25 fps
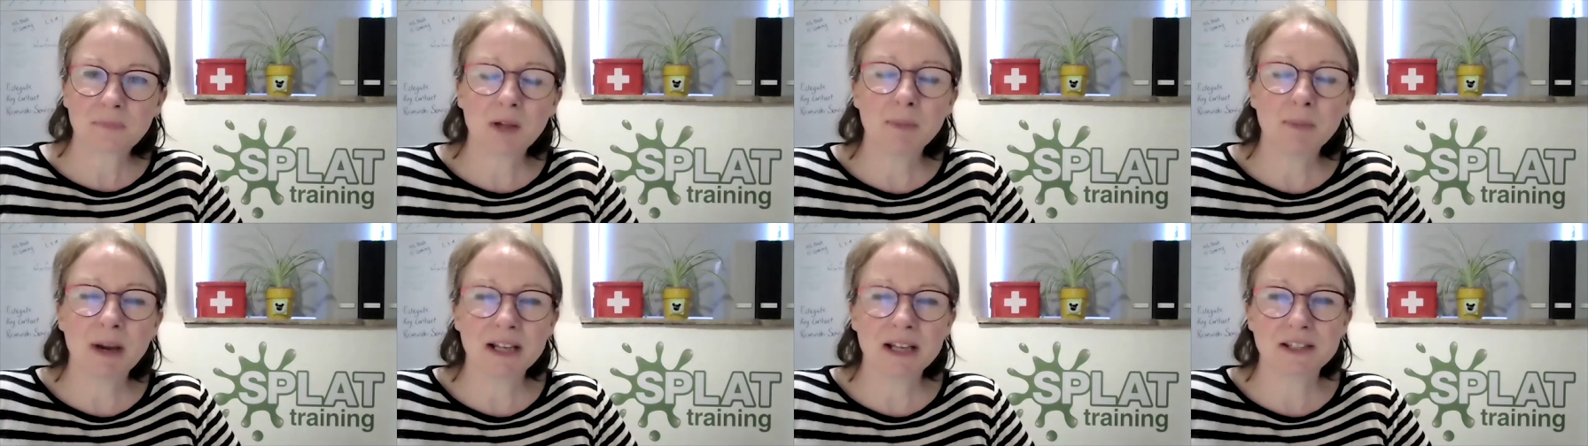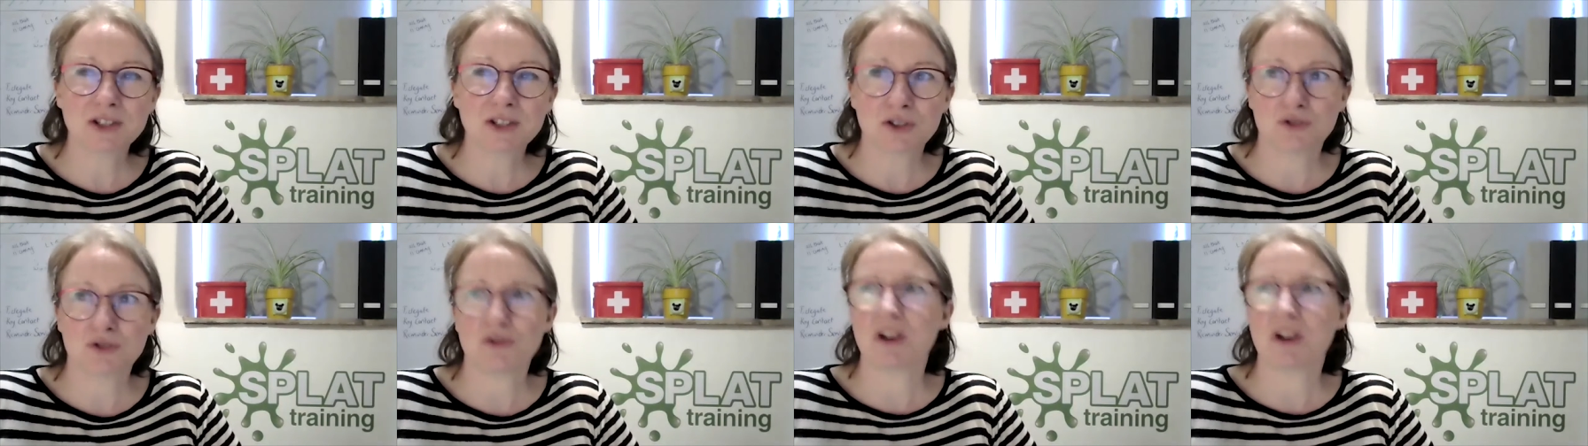My
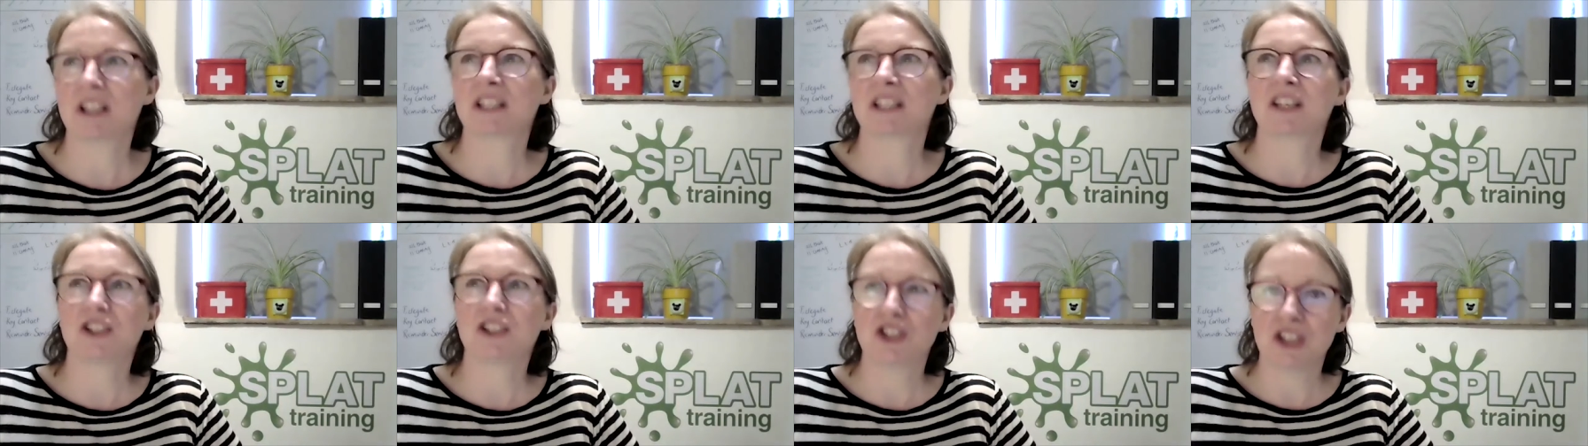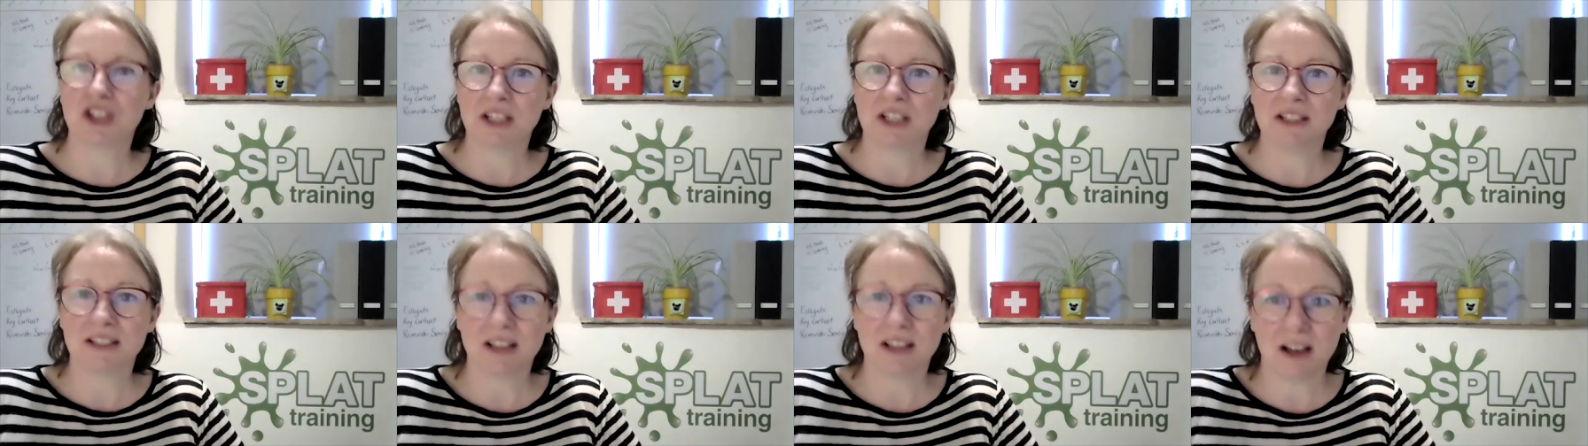
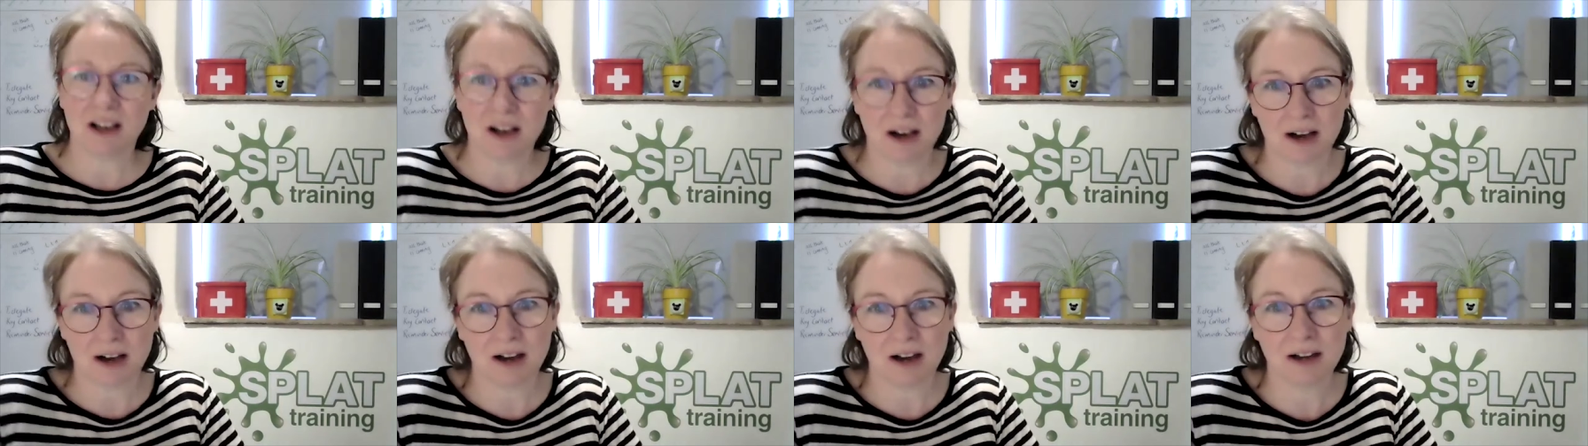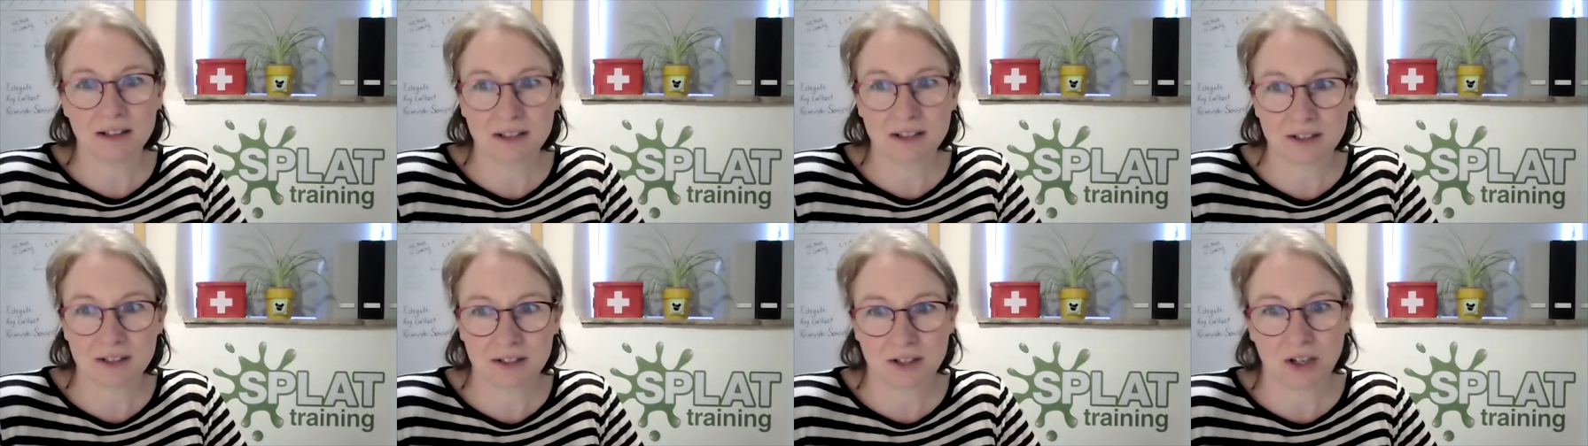strategies
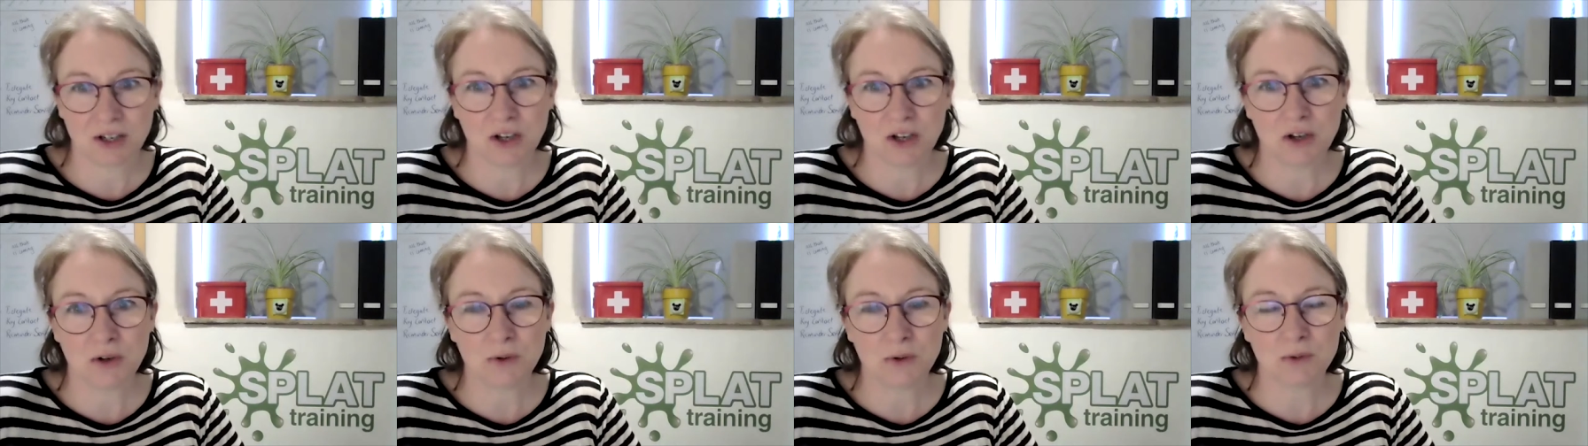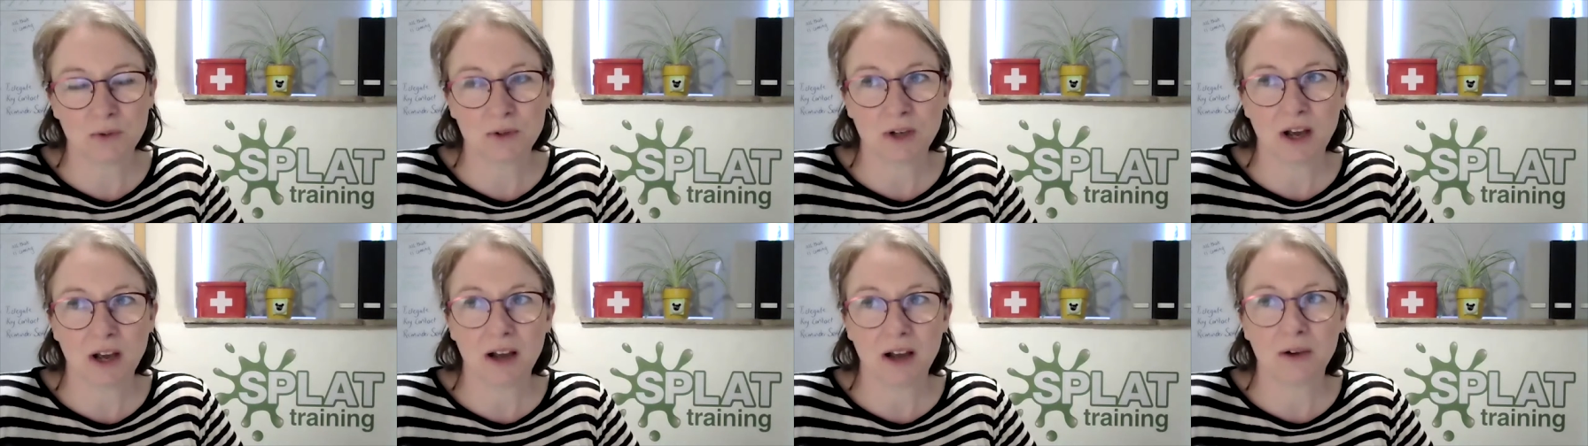are
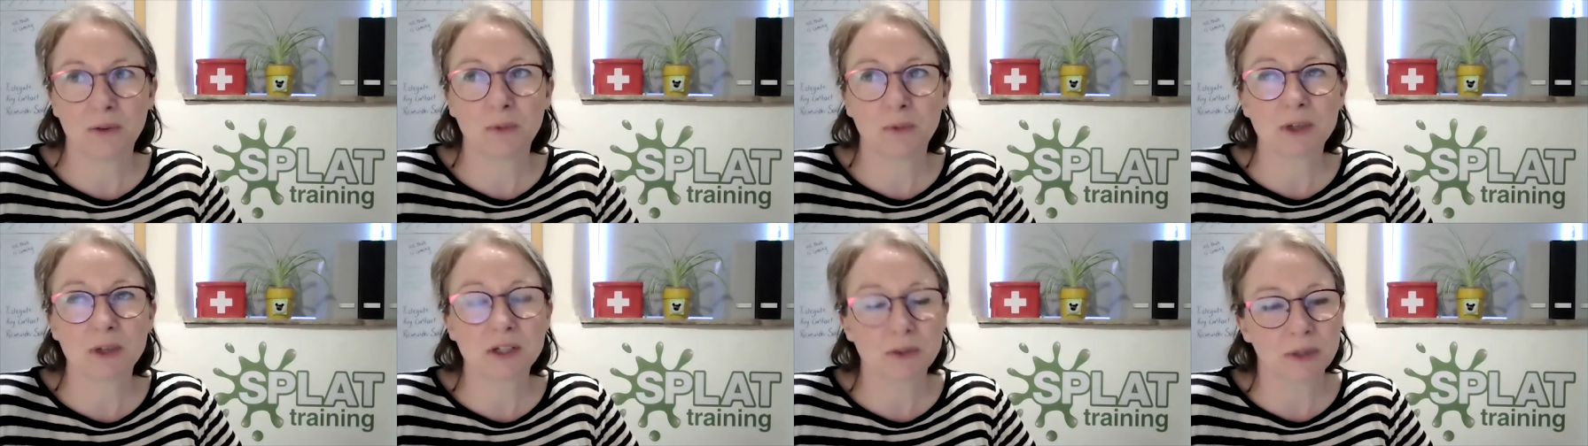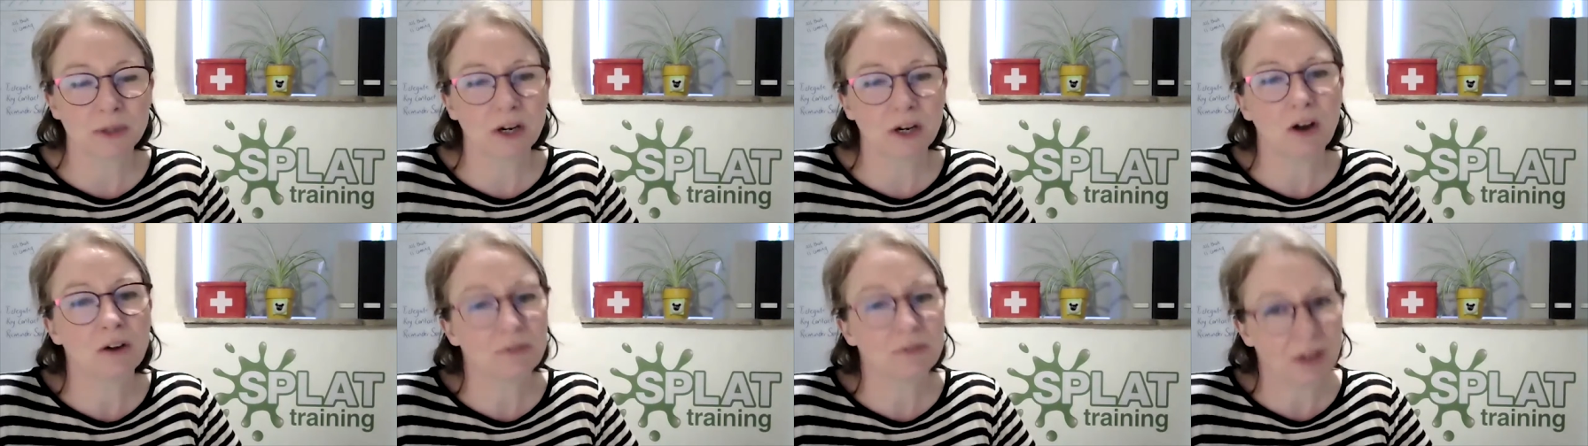we do
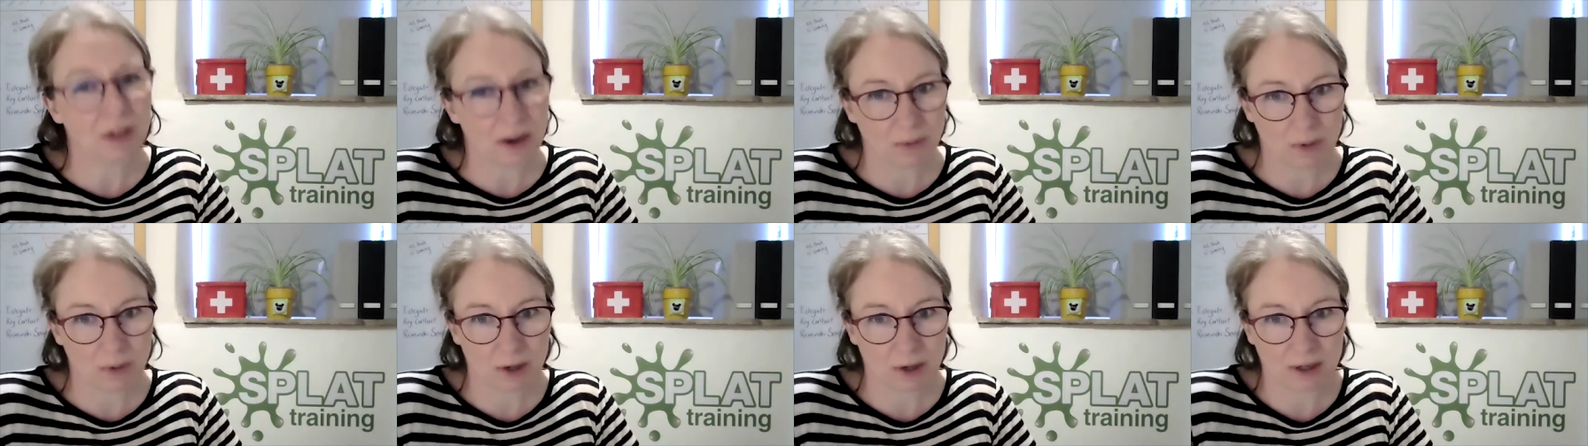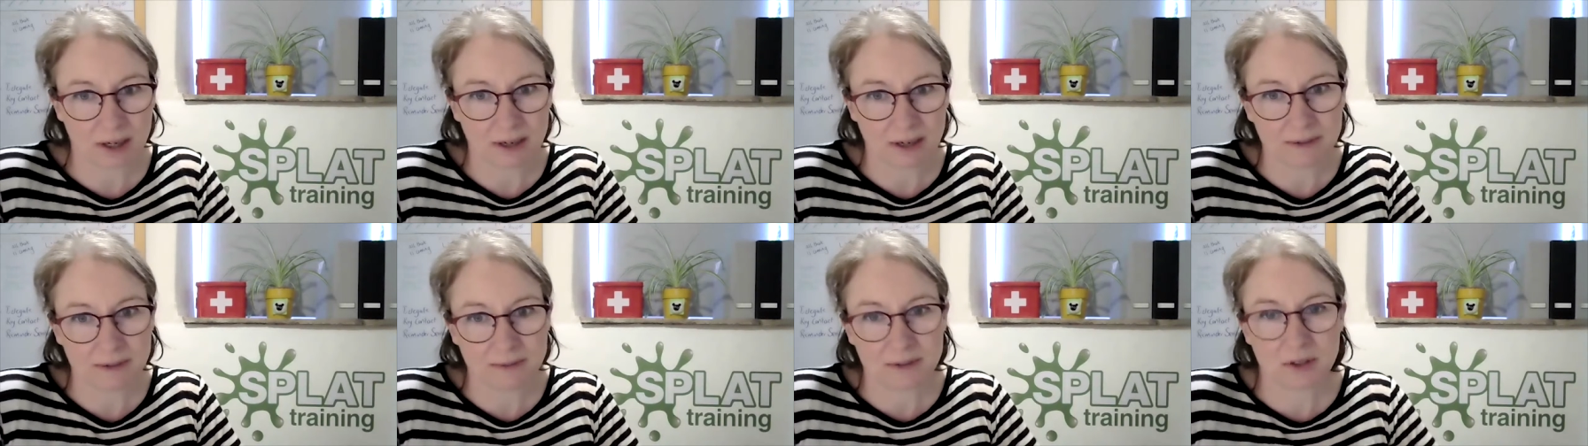a lot of
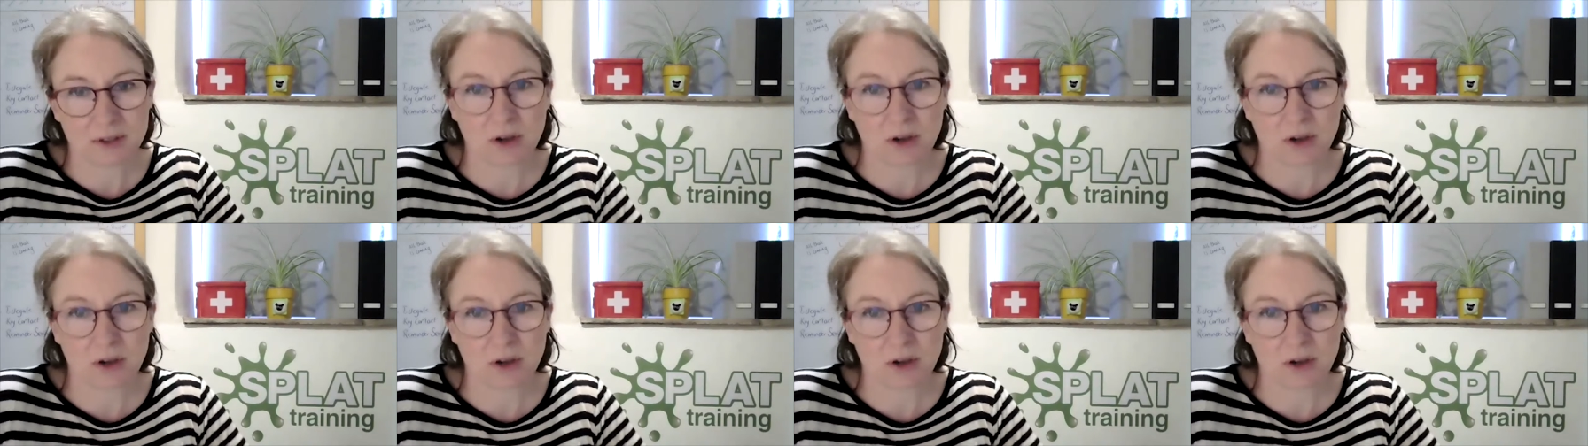networking,